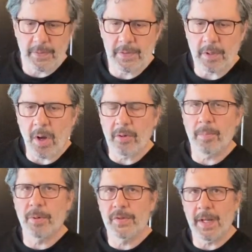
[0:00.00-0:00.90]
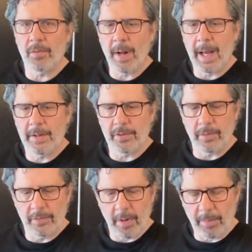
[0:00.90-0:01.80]
this is the 100% rise or
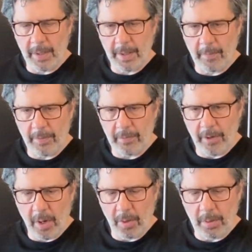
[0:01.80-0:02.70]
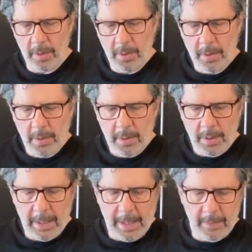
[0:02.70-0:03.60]
the doubling of the dough,
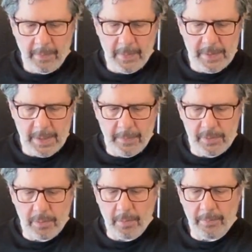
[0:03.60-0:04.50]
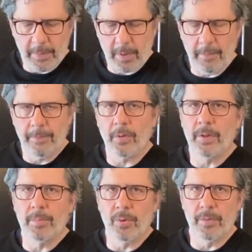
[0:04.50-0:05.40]
and this gives you a very
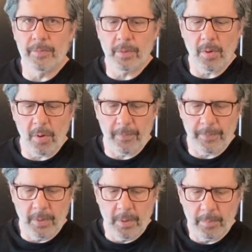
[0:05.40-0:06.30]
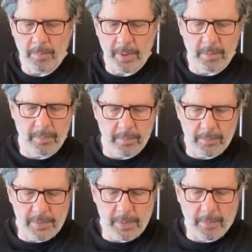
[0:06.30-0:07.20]
fully proofed loaf, but
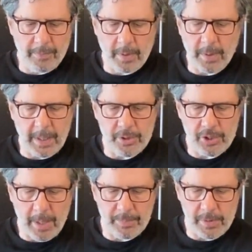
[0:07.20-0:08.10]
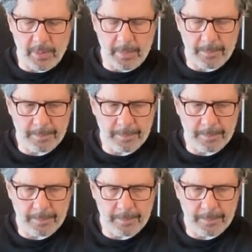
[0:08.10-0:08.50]
still a very nice shape to it.